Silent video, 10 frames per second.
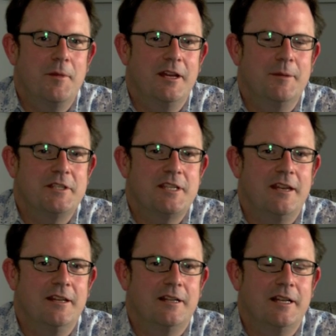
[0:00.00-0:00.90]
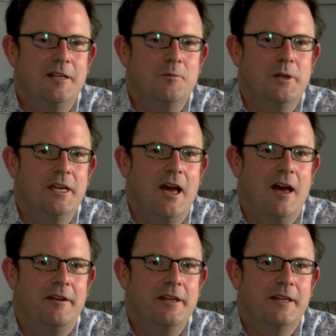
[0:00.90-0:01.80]
my name is Daniel Glyn. We
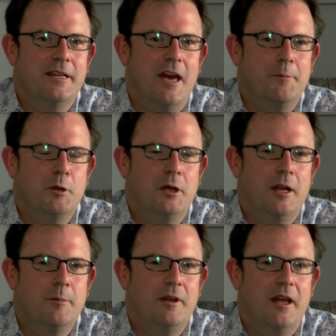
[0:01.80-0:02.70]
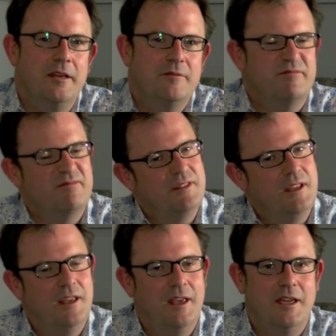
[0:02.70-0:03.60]
are in the Cameo Club
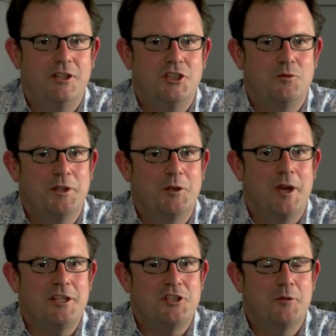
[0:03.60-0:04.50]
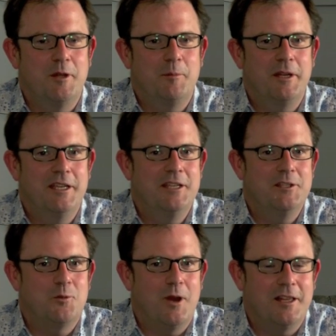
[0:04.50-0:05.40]
live-ish with Questionable.
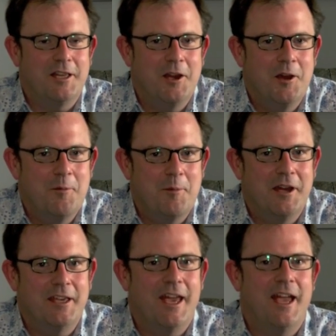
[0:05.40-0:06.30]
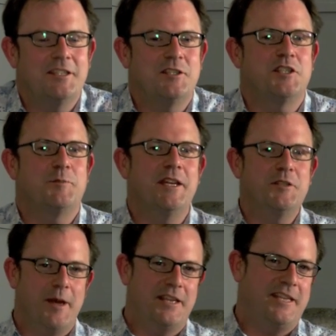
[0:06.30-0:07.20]
Please welcome my guest, Spain's
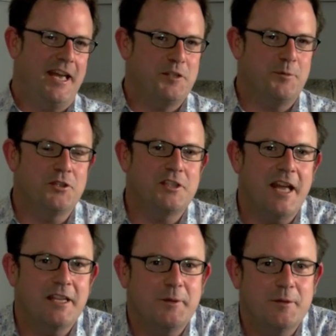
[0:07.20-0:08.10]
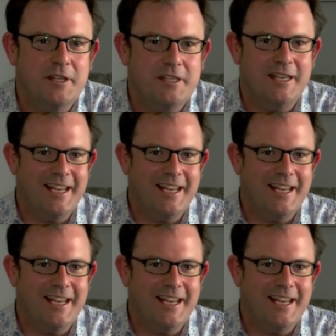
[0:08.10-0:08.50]
best export stand-up comedian,